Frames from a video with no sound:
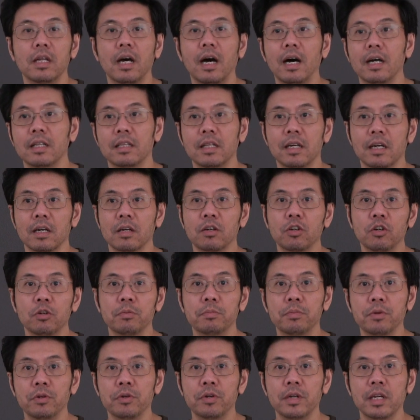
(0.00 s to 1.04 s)
other
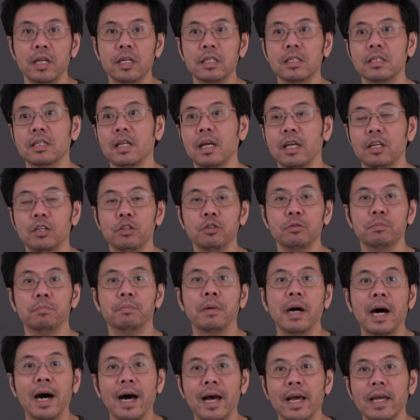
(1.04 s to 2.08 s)
components that you
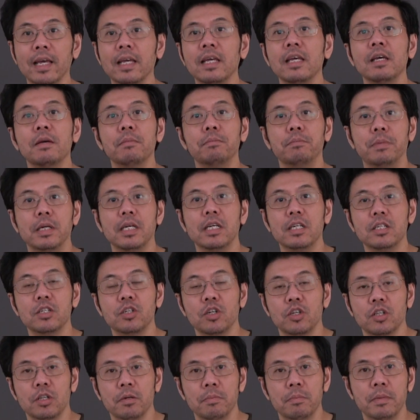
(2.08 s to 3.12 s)
buy based
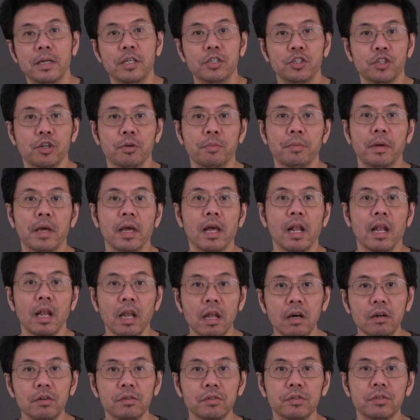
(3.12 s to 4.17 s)
on the measurement
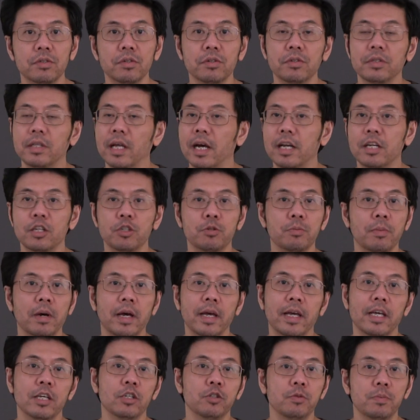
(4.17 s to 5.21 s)
alone. So that is my
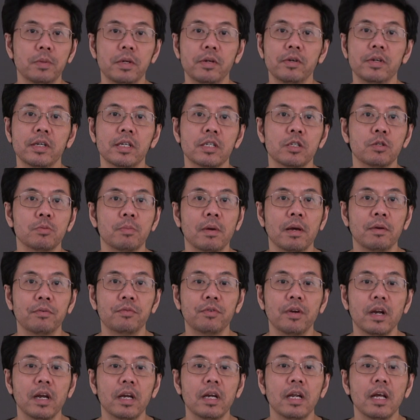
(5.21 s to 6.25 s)
experience, my
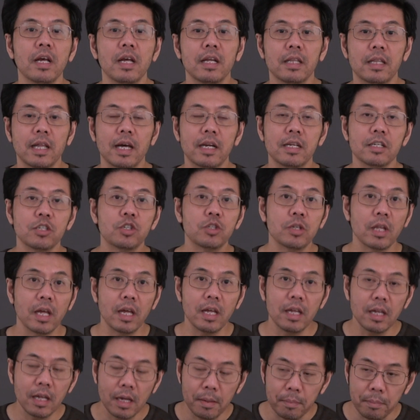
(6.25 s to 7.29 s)
friend. That is
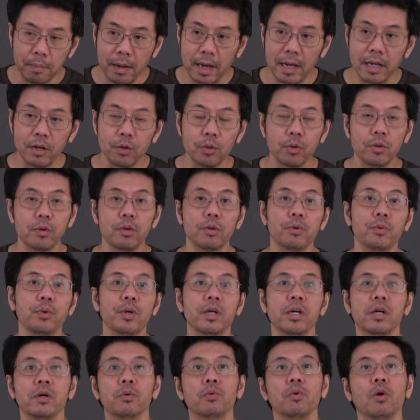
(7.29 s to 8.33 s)
the my
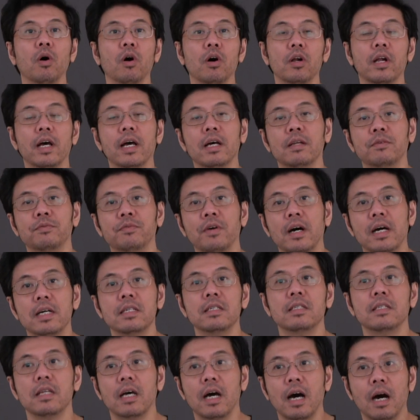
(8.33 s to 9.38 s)
real world
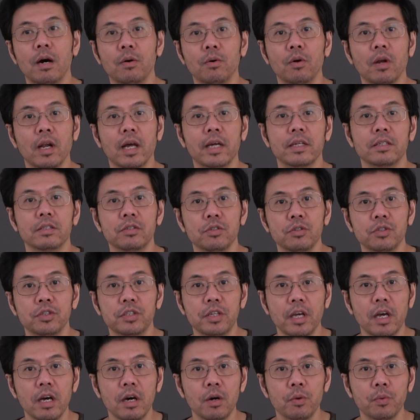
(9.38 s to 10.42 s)
advice that I would like to
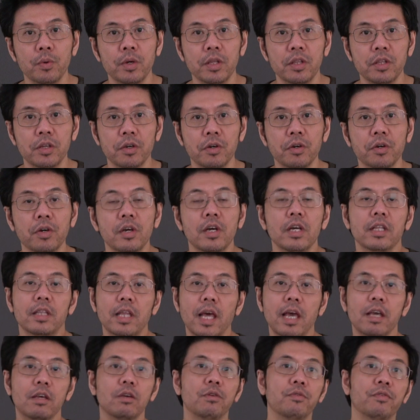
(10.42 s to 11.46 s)
share with you.
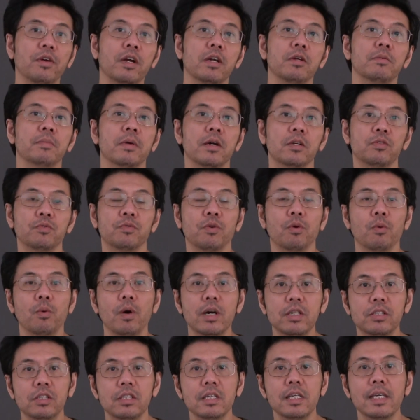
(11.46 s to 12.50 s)
Thank you very much for
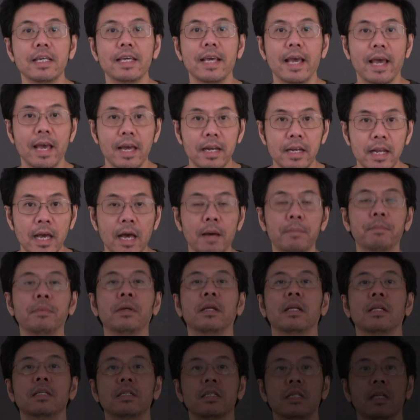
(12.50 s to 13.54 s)
watching and
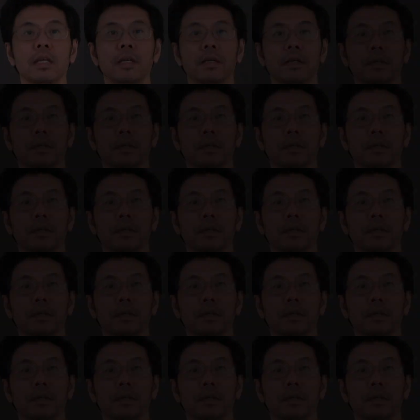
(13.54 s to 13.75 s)
happy listening.